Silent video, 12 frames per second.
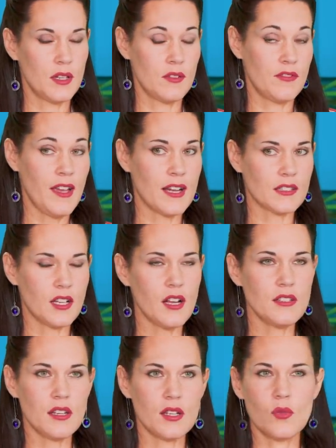In fact,
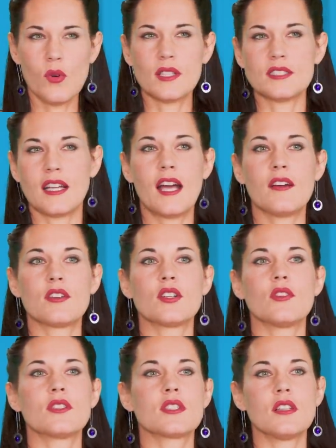Tatiana wants to have her
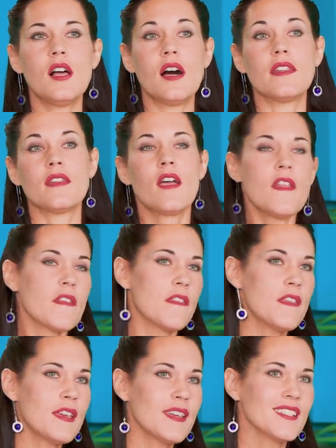own salon. The
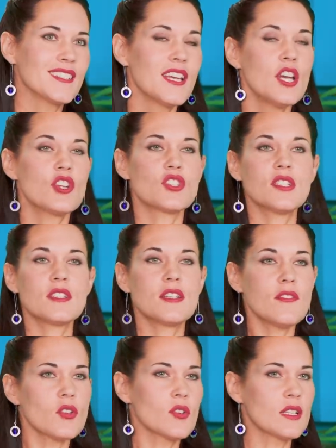thing is, she's
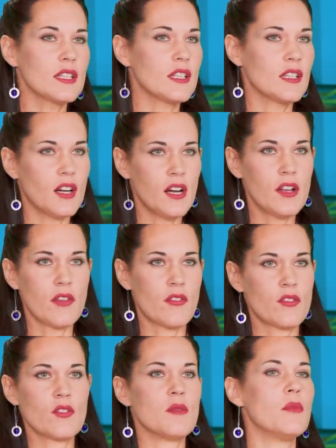never really gone
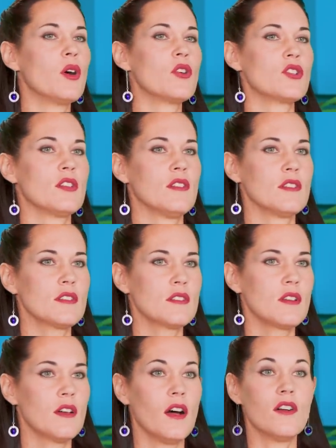through the motions
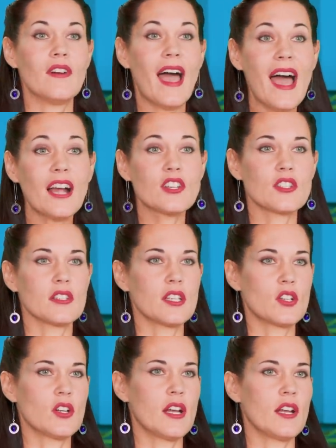of actually
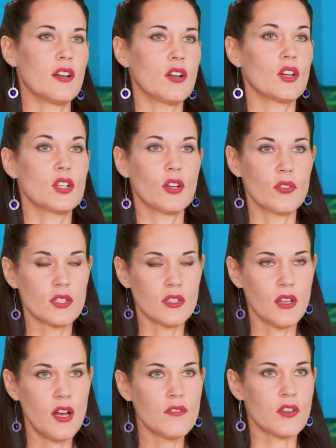creating her own
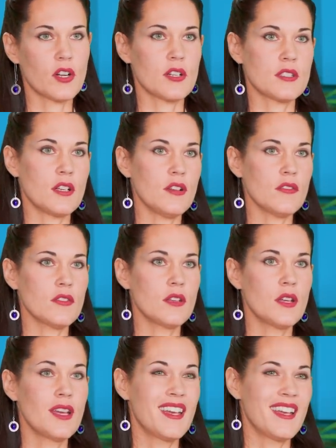salon for herself.
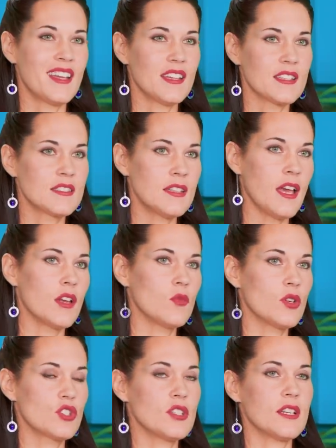Instead,
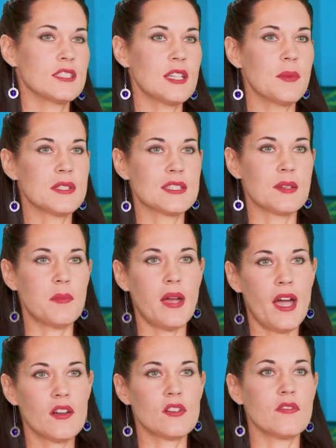what she exhibits is a
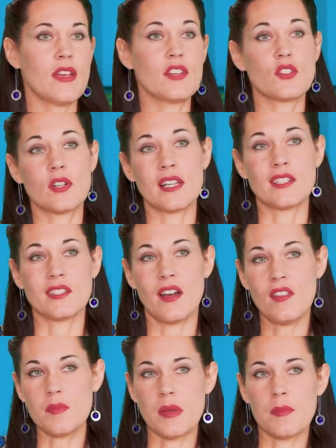pattern of entering into
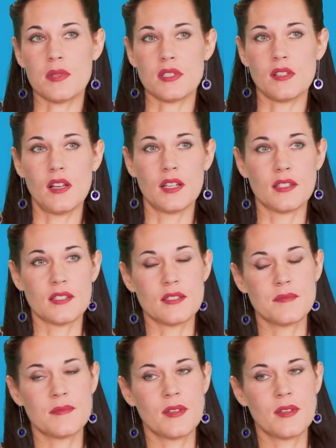other people's salons